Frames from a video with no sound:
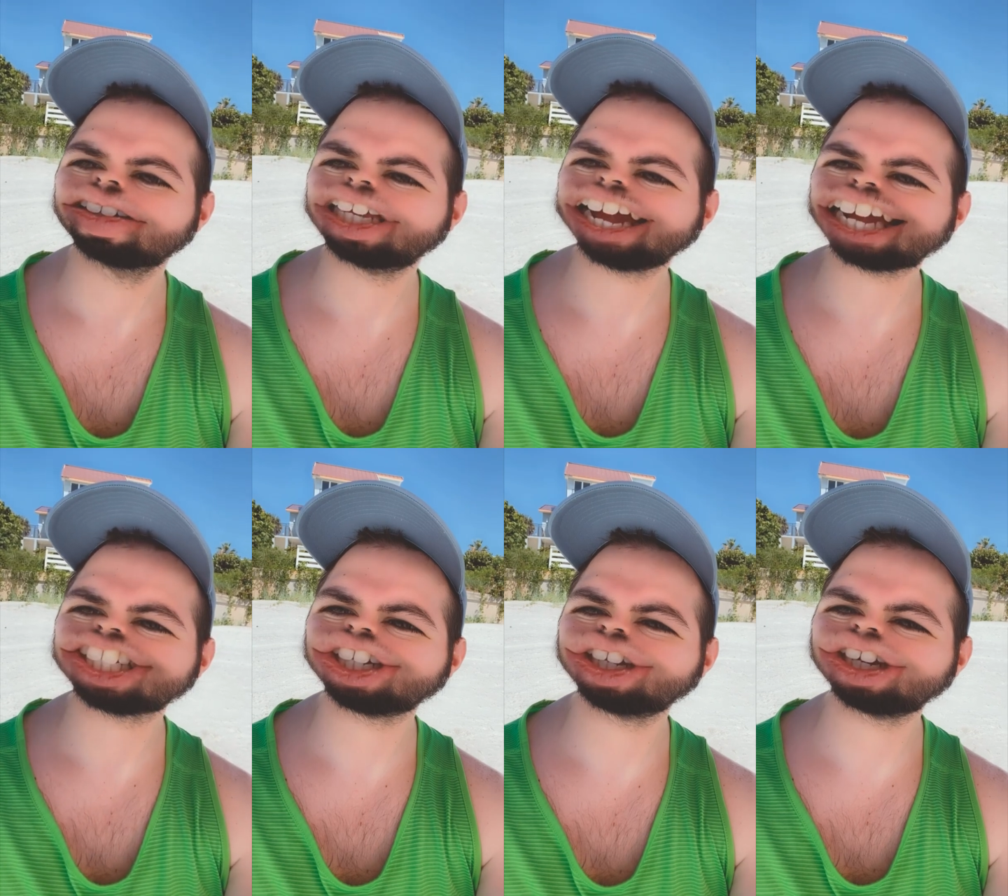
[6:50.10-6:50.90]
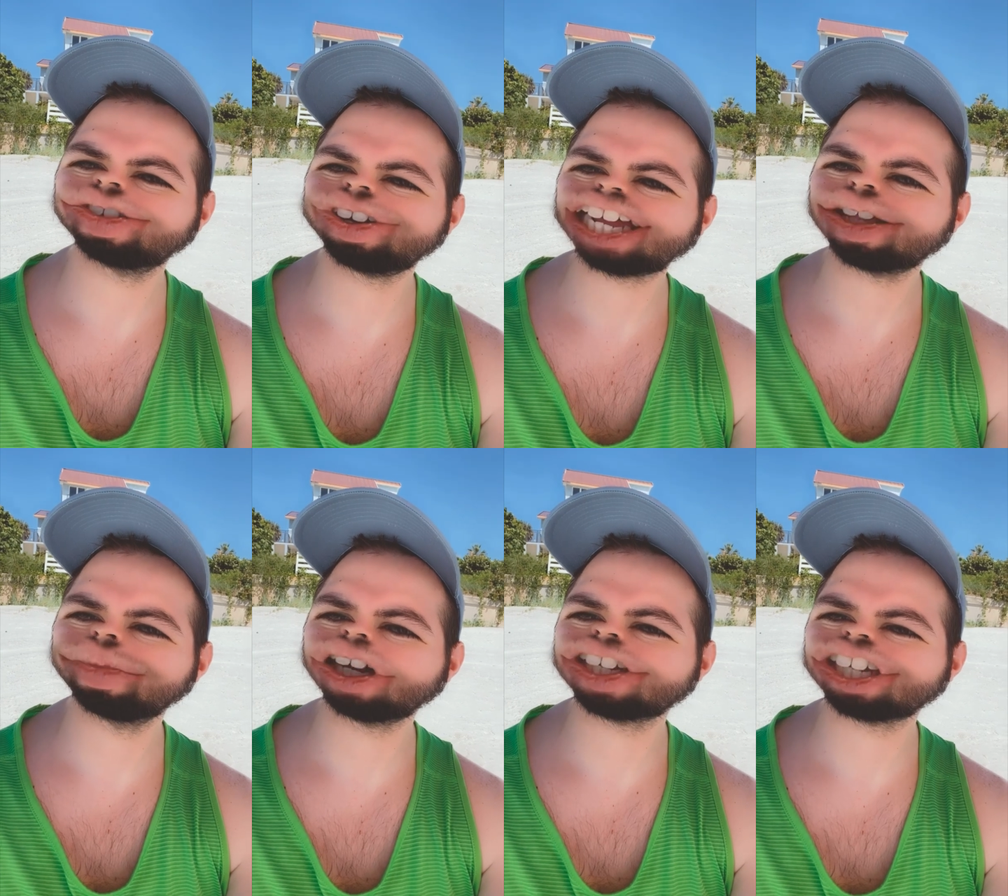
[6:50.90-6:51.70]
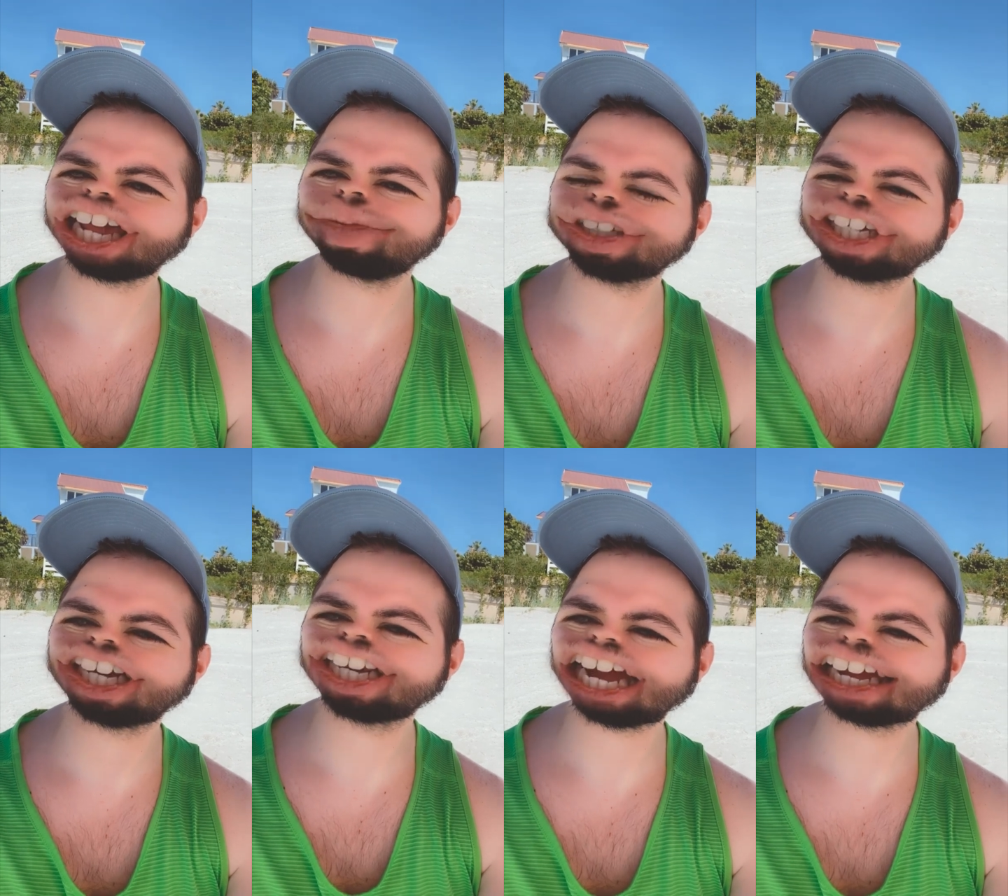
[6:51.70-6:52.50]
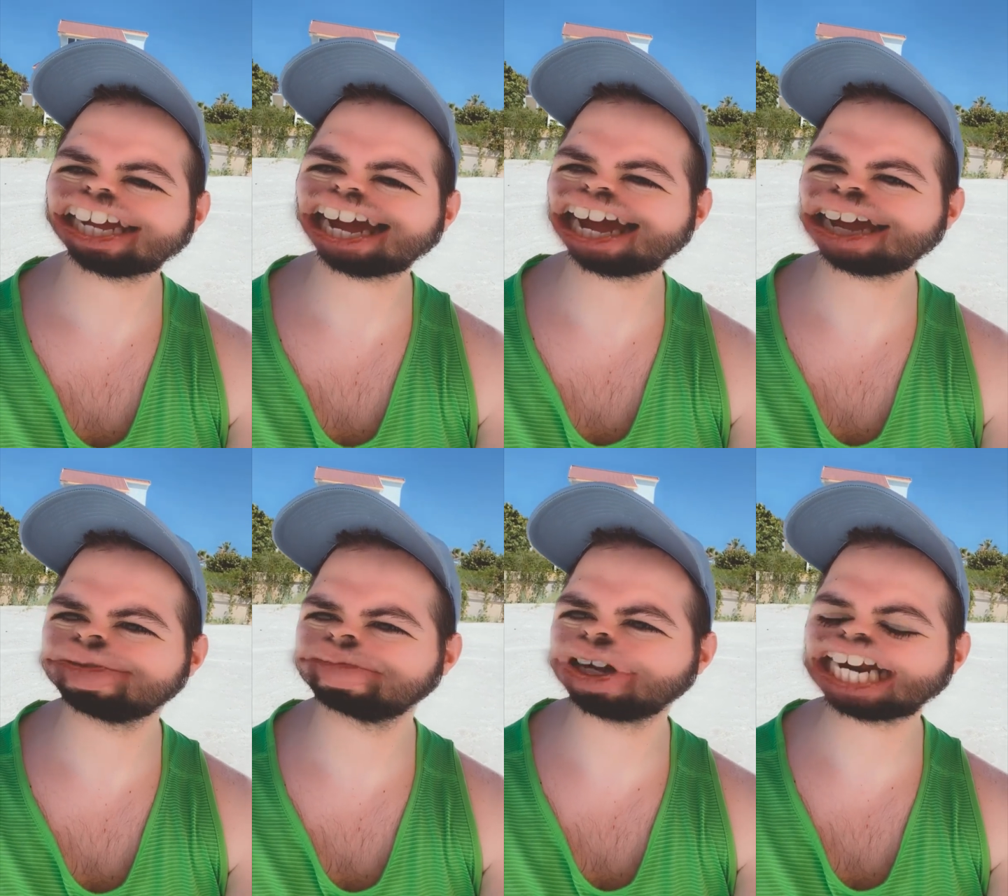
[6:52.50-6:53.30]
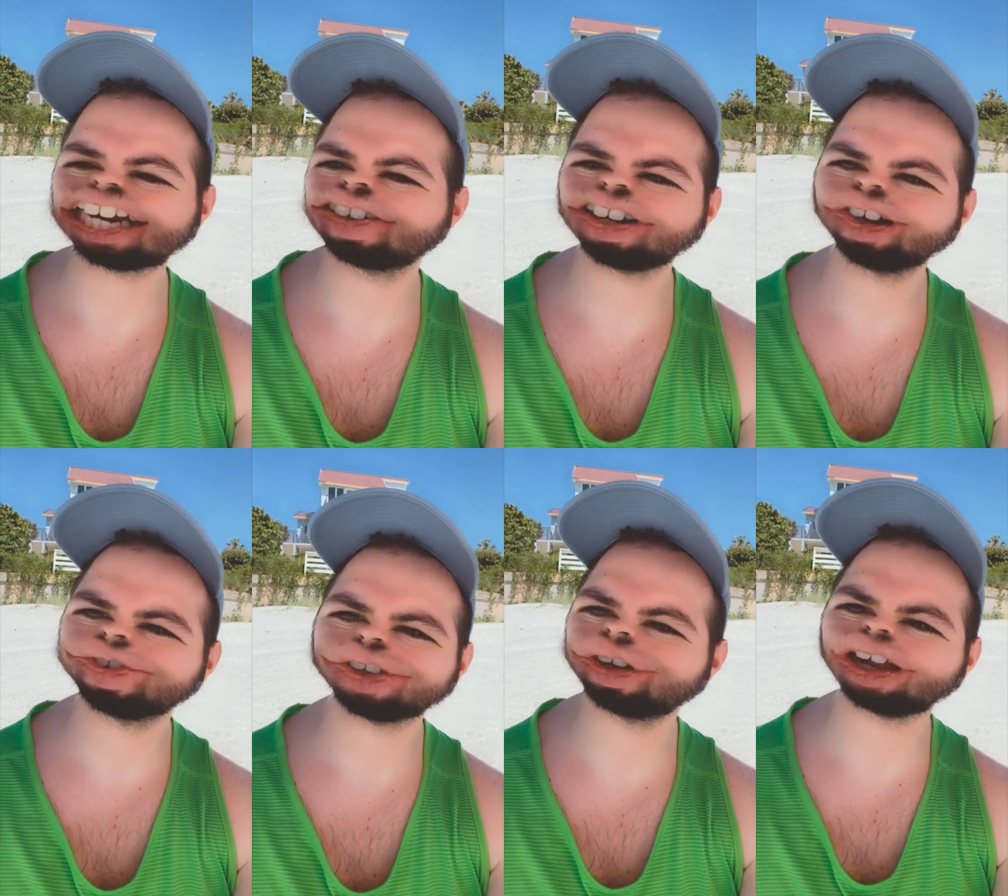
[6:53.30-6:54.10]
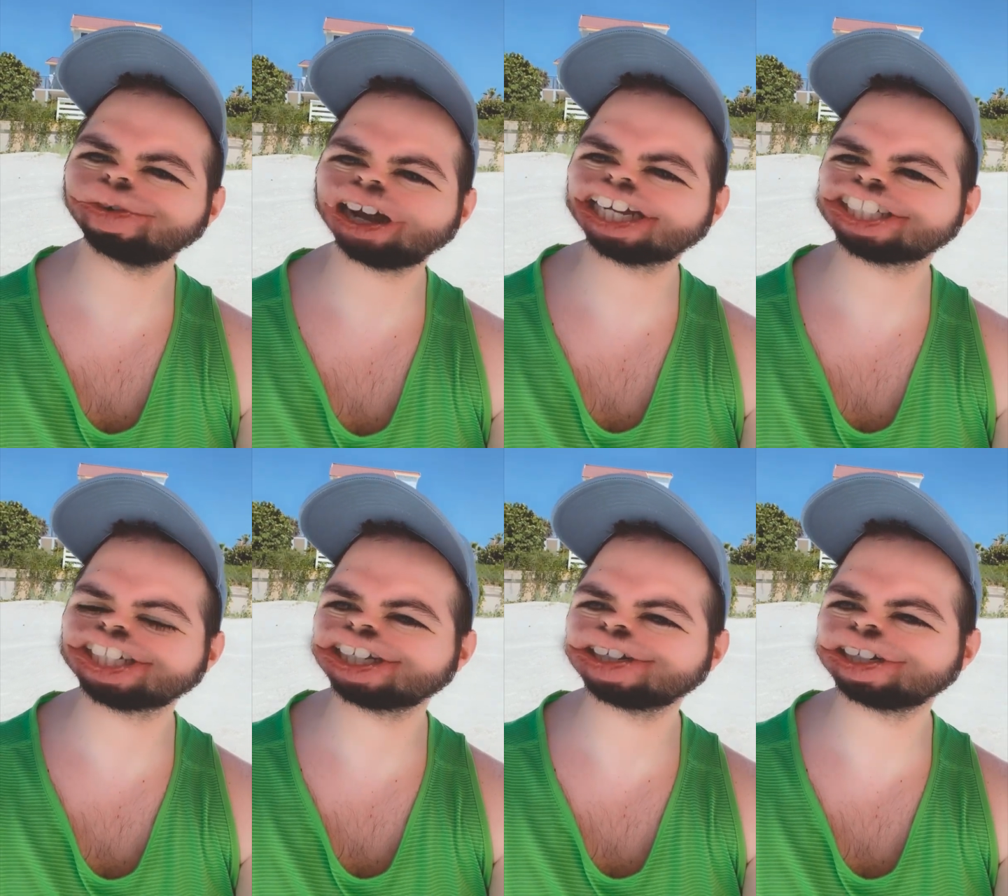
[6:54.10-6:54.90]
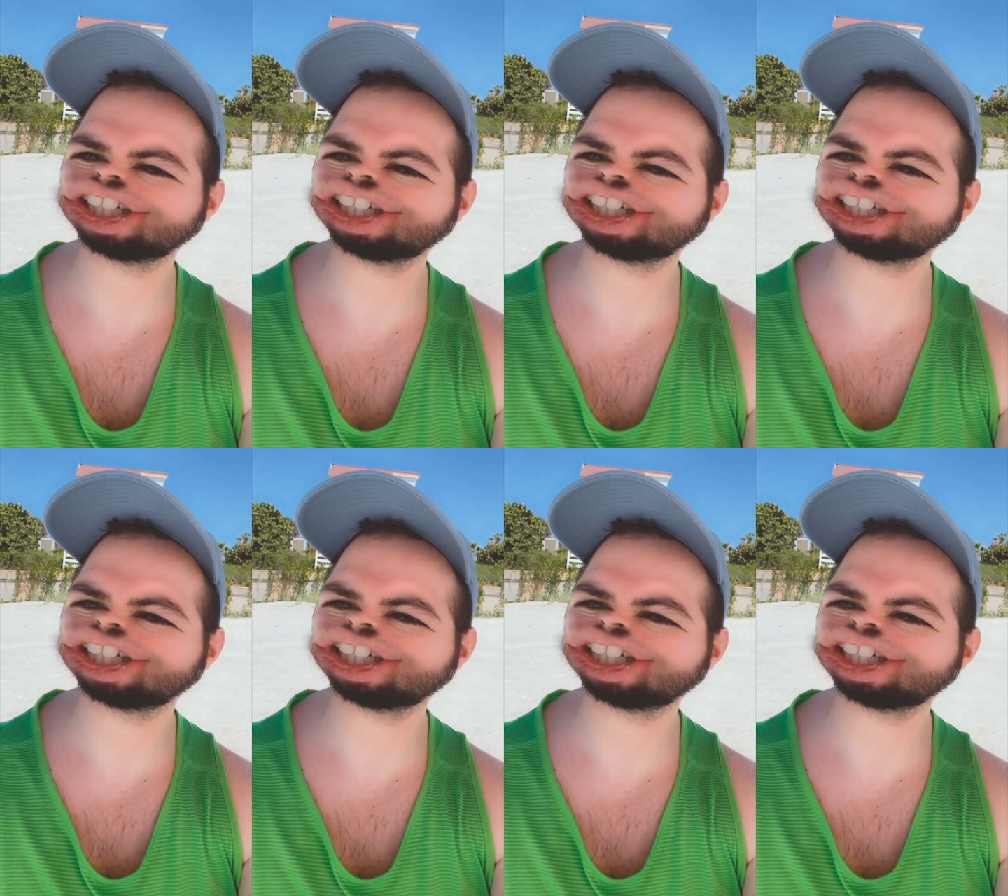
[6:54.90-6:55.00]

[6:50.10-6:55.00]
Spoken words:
Yeah, so you can find the books on Amazon.com, but I don't know if you really want to.